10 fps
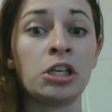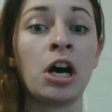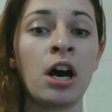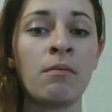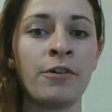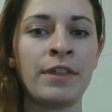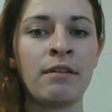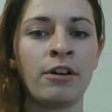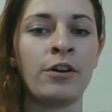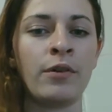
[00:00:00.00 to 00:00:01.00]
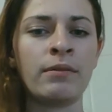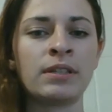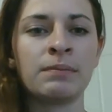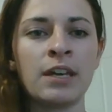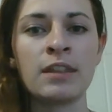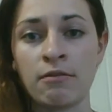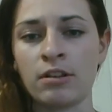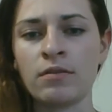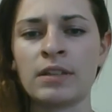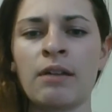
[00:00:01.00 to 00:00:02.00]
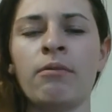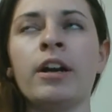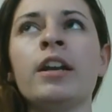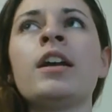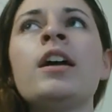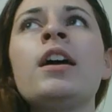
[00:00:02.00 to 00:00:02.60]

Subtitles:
dumb or they were annoyed with something, they would use that word.